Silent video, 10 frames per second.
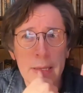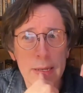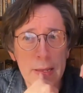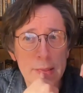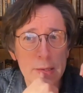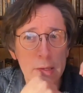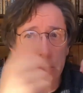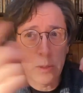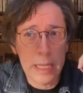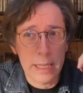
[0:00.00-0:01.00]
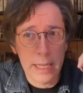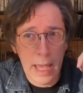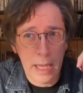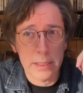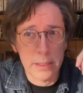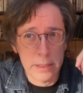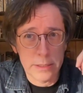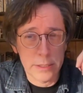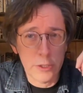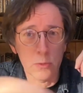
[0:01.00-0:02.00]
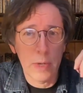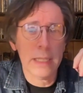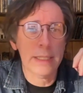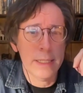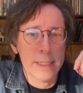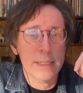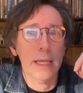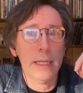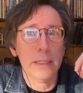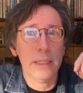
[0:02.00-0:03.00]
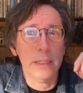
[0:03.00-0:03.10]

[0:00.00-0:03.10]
and I think, okay, that is a direct insight